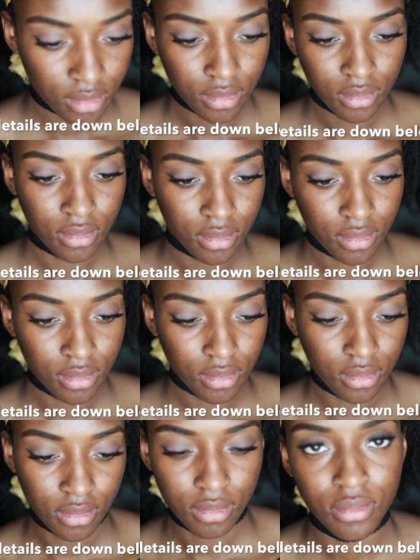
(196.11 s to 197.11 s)

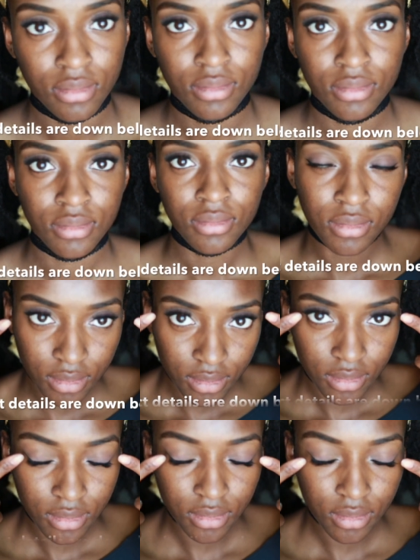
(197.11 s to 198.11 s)
eyeliner from
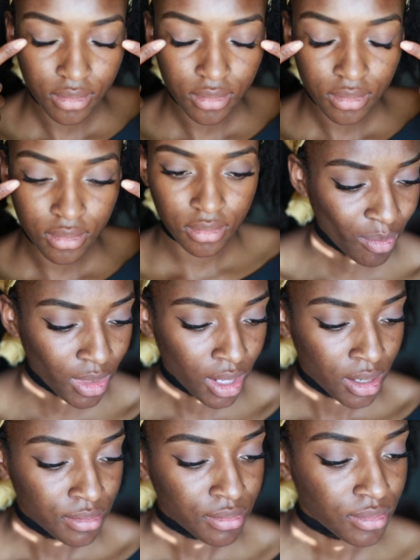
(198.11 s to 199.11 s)
Rimmel
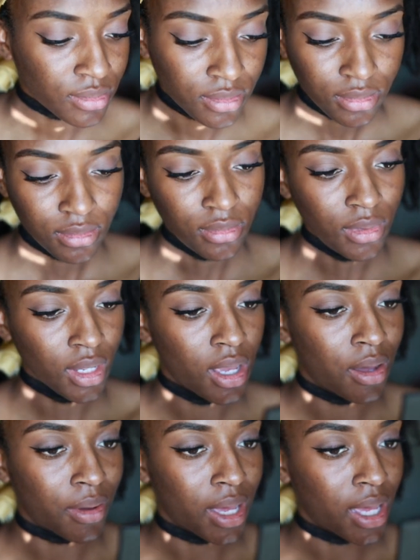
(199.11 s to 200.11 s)
London, and my
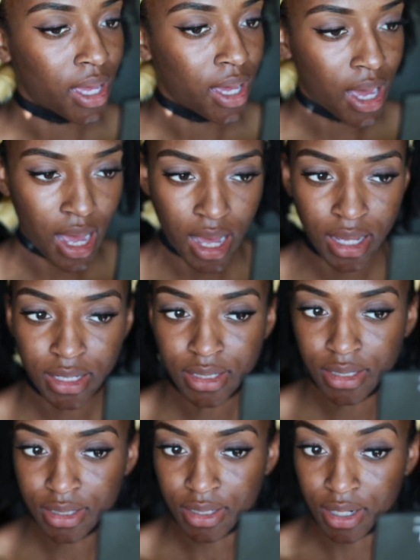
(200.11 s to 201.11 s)
lashes are okay.
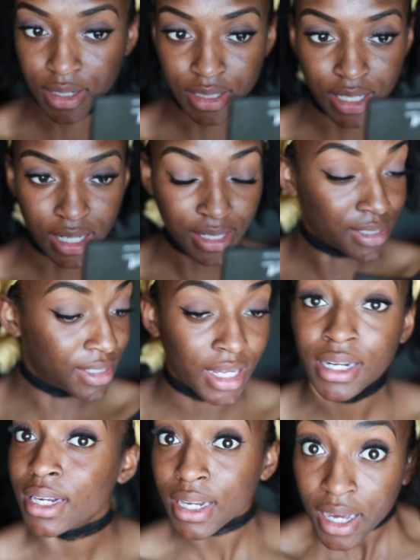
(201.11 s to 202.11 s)
Eyes are done
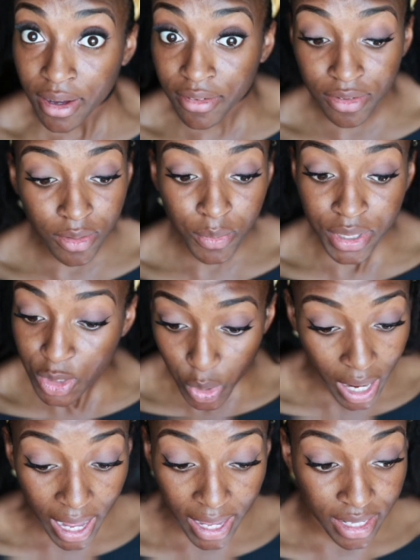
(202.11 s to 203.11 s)
enough. We
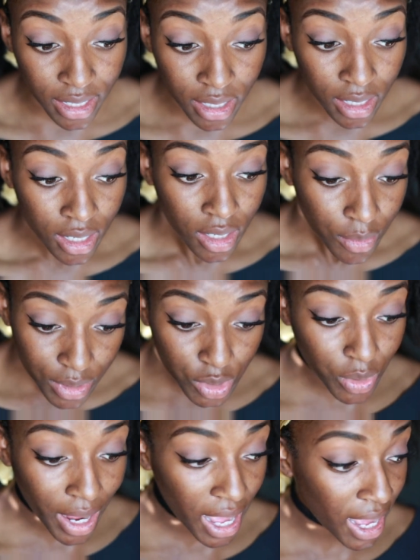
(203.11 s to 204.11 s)
tried, we
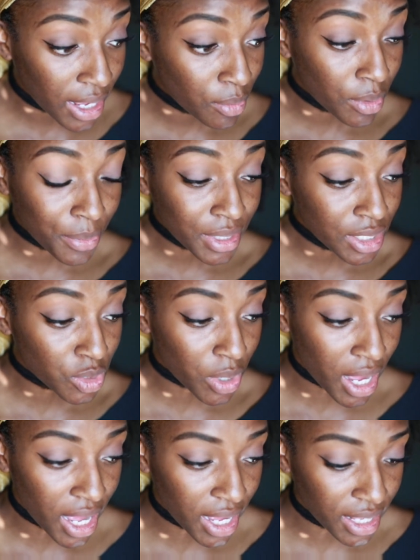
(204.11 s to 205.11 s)
really
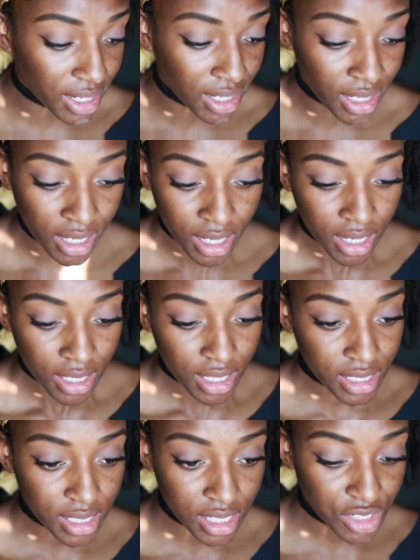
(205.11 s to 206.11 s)
tried.
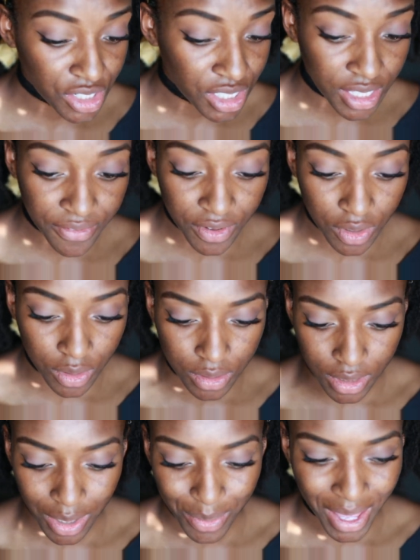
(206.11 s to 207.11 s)
This issue's
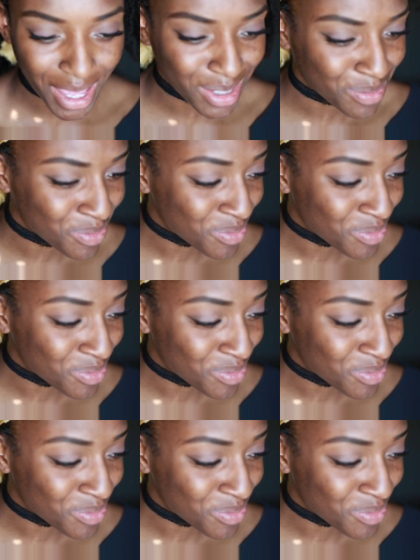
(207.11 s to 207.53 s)
difficult, okay?